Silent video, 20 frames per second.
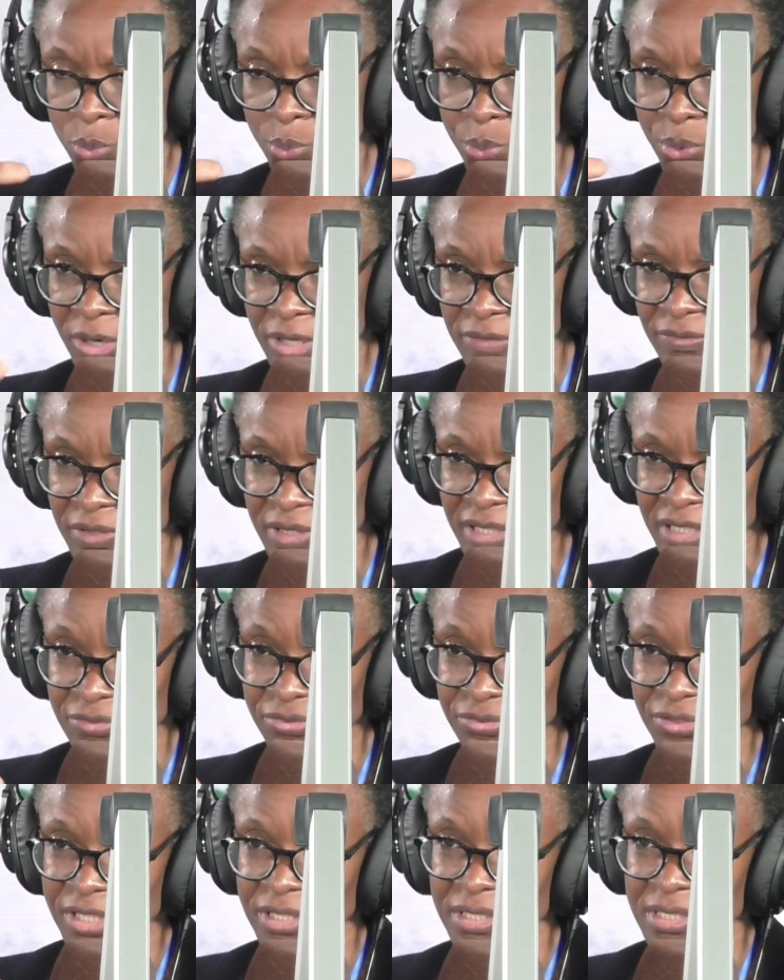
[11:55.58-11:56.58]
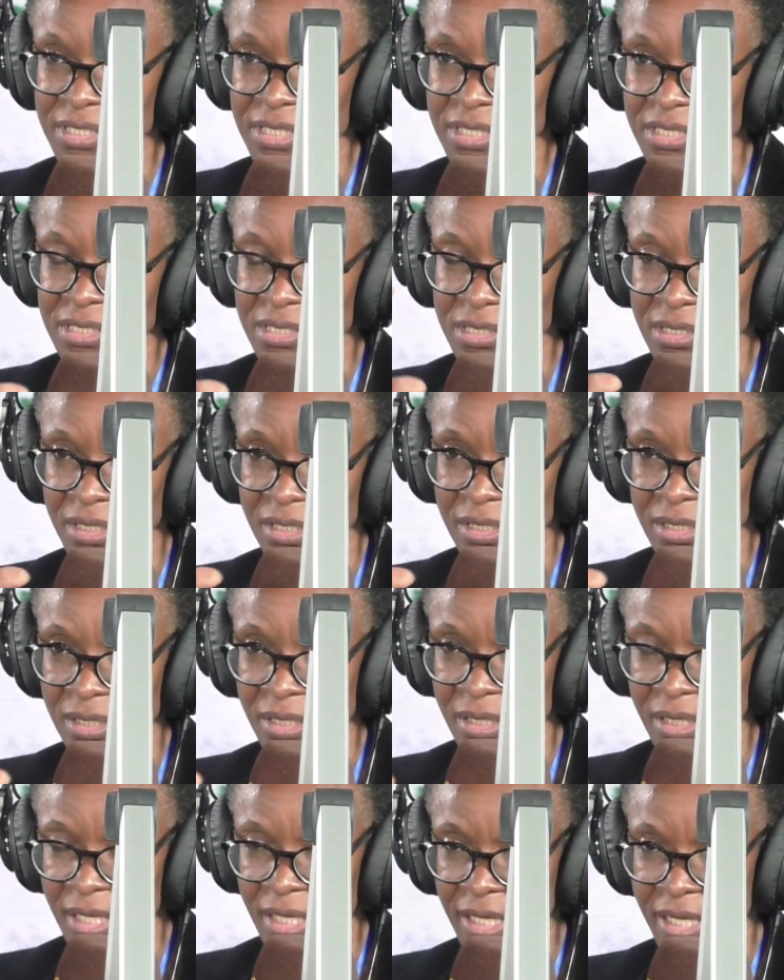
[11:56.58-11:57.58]
privately funded
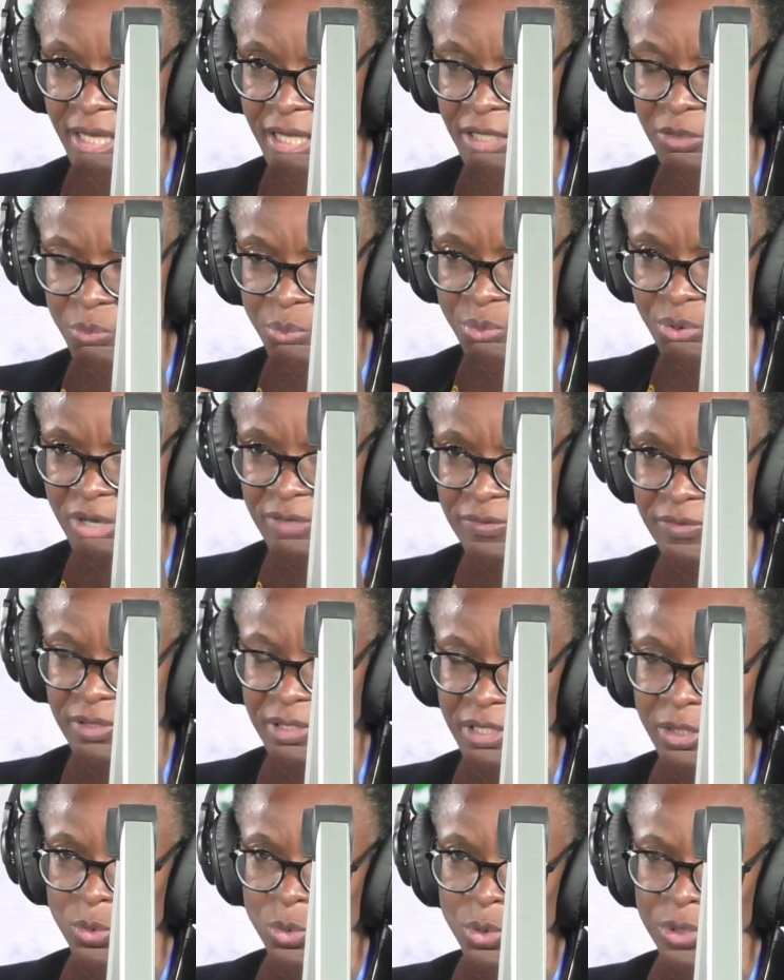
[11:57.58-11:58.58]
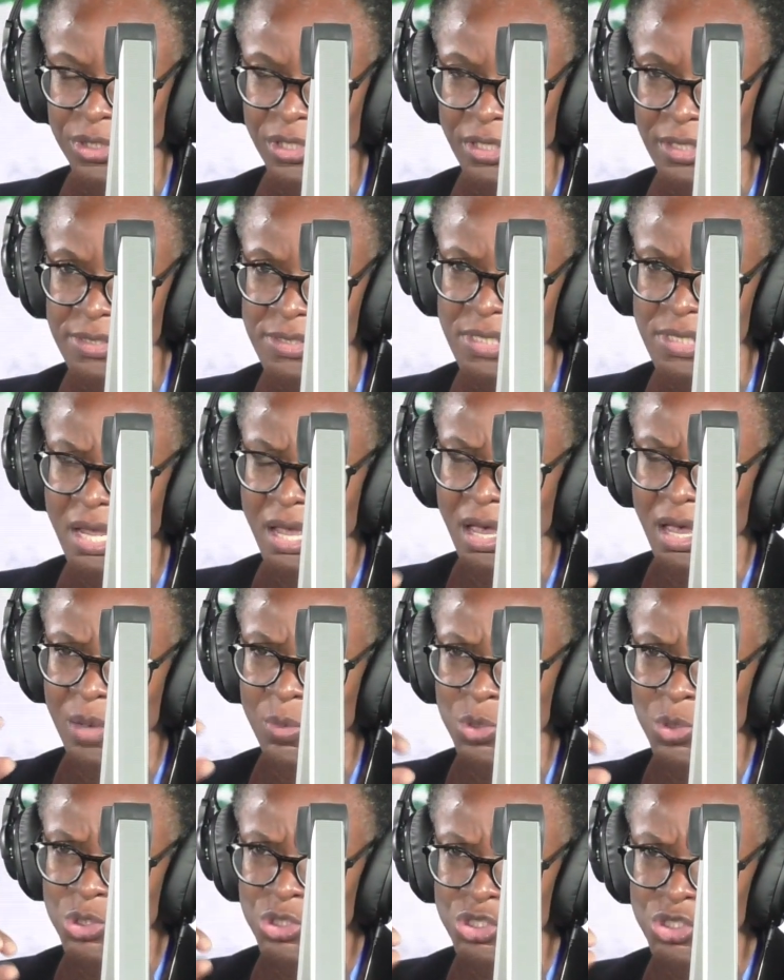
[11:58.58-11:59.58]
and privately organized. I
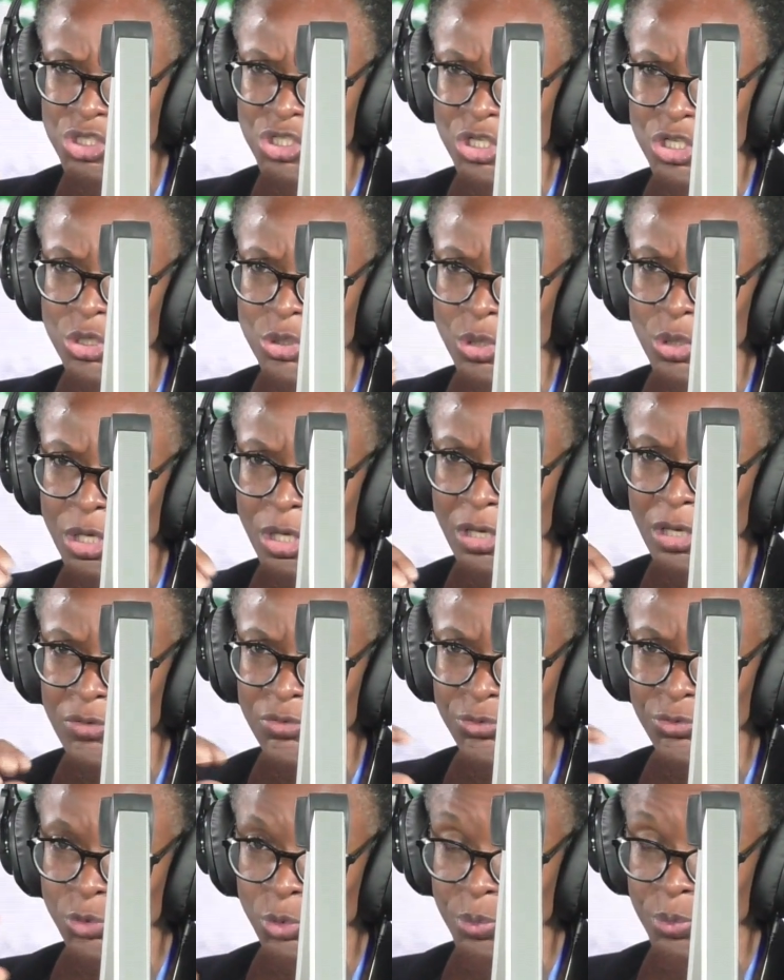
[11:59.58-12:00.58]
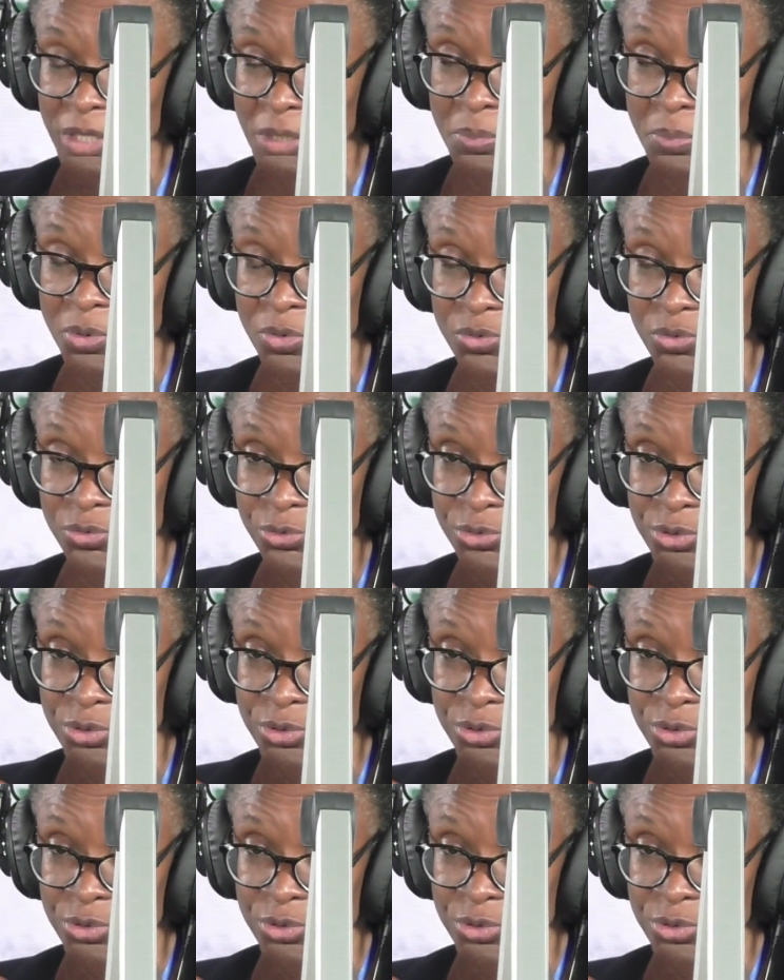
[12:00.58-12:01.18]
wanted to know, for people, for